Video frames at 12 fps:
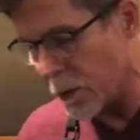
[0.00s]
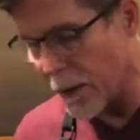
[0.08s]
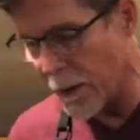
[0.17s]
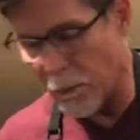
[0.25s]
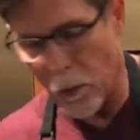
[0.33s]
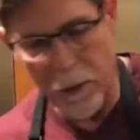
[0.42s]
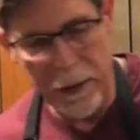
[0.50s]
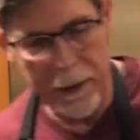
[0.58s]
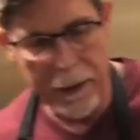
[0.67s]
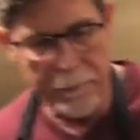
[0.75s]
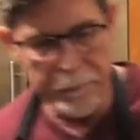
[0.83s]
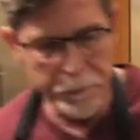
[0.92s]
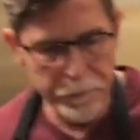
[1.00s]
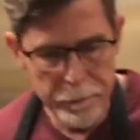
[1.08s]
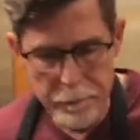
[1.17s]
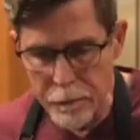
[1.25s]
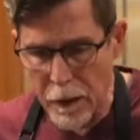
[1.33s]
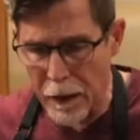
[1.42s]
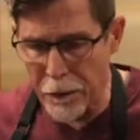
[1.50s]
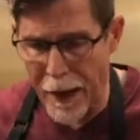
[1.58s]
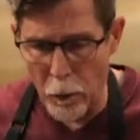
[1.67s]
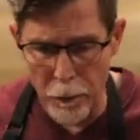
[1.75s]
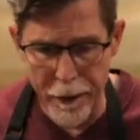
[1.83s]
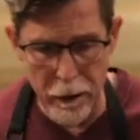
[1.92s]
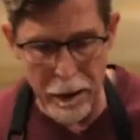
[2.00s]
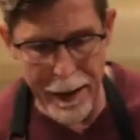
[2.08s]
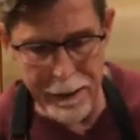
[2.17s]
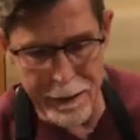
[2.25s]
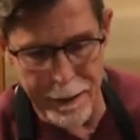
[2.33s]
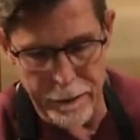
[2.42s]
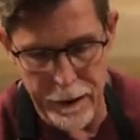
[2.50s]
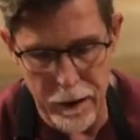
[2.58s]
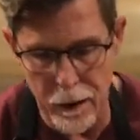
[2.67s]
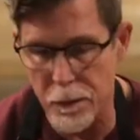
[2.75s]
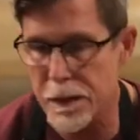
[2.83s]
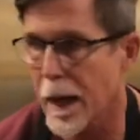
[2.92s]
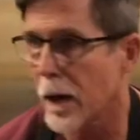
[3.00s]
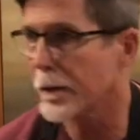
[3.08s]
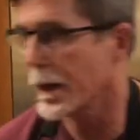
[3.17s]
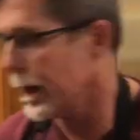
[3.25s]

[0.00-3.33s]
when I'm boiling it. So that will be the last thing that comes out